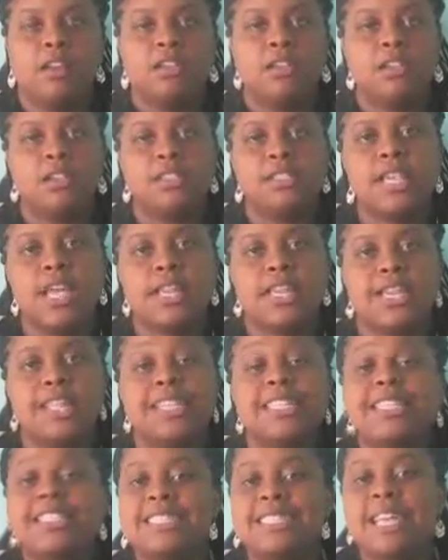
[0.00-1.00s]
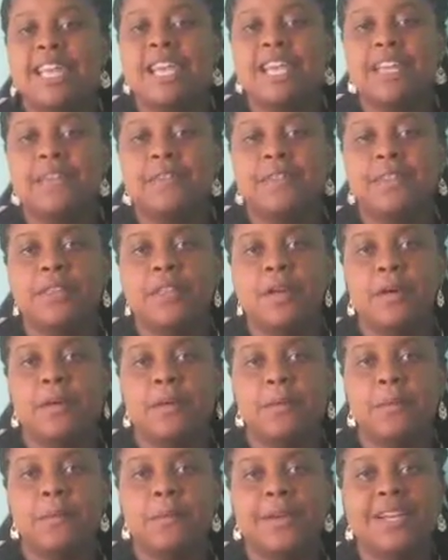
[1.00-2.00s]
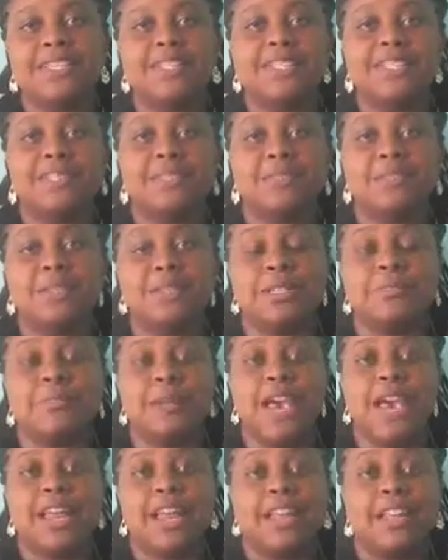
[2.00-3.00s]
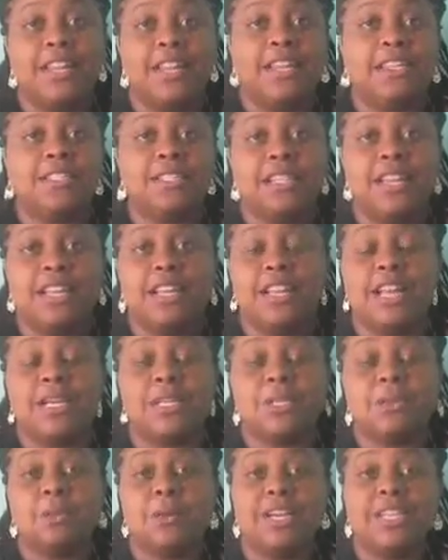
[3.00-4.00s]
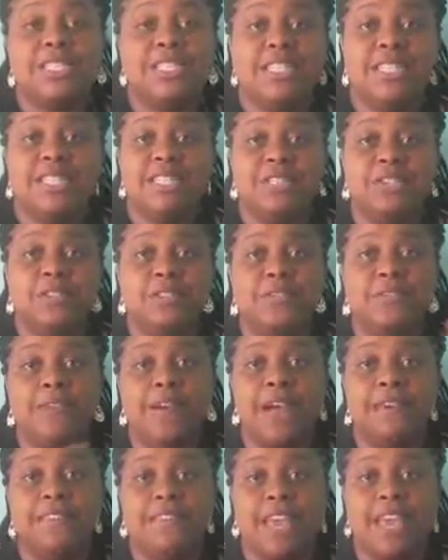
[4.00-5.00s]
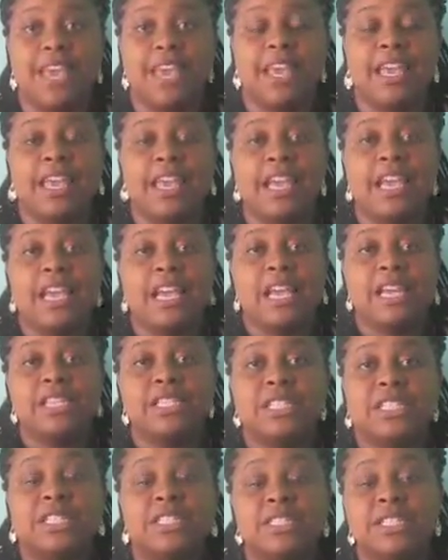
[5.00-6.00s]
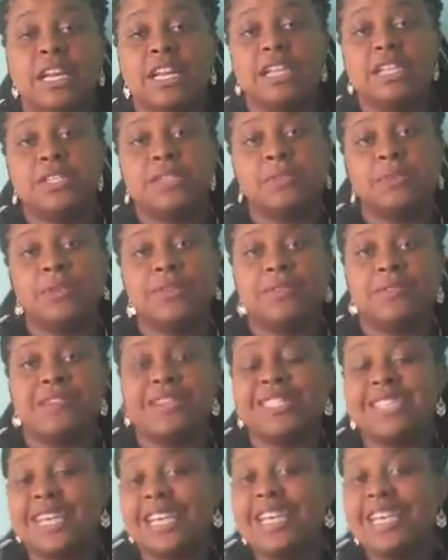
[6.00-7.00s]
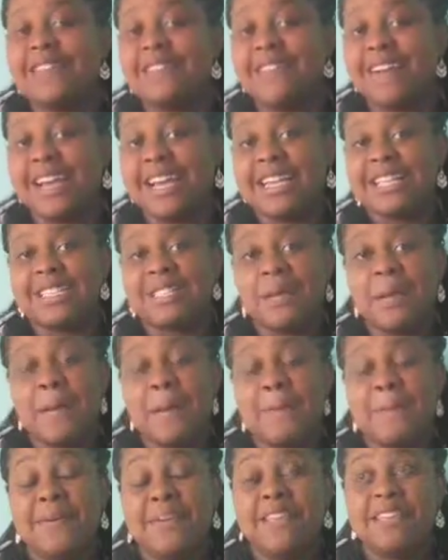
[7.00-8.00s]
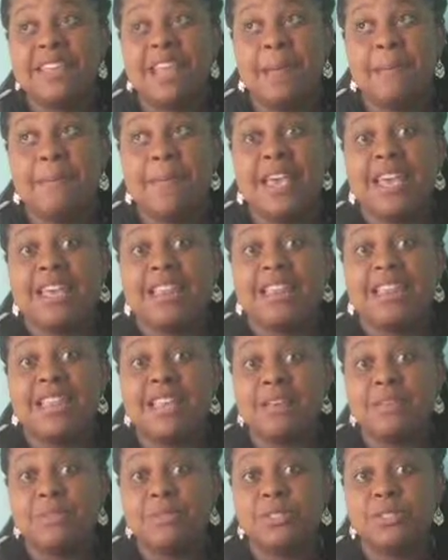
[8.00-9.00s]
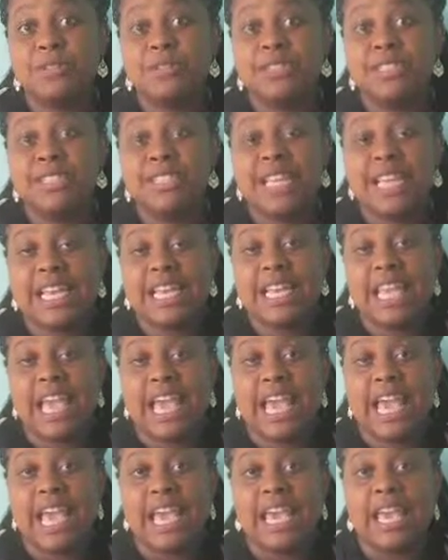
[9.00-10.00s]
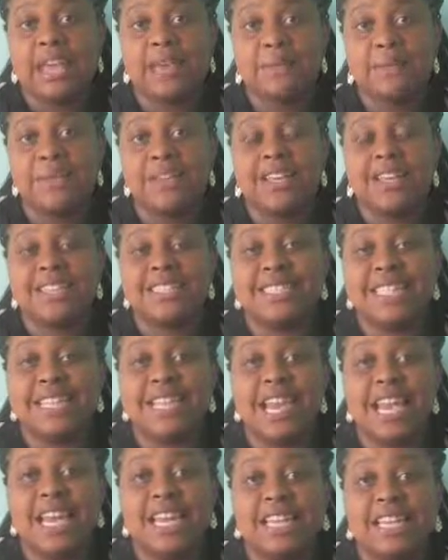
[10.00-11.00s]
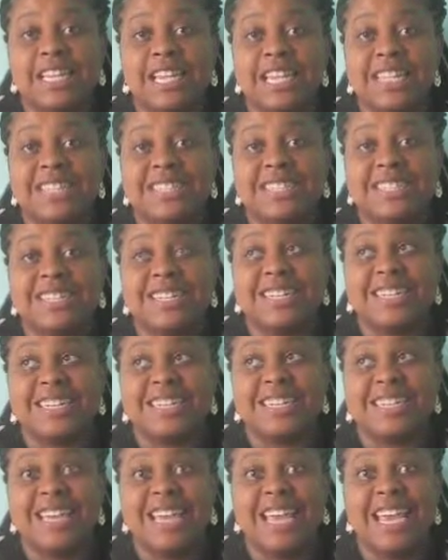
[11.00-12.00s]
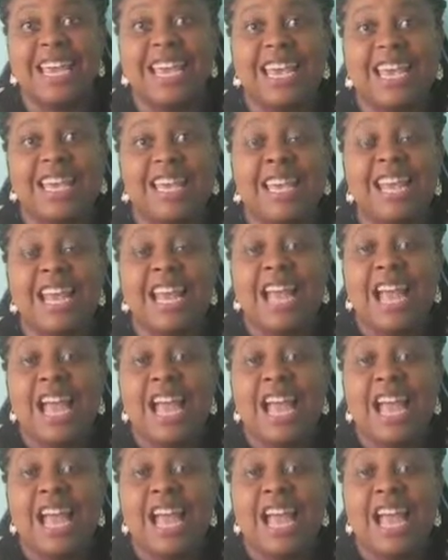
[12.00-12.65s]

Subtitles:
Turns out that even though my sister was mad initially and that's why she didn't do the 5K, she decided to run the race anyways, but they made them do the 10K because they had a late start, and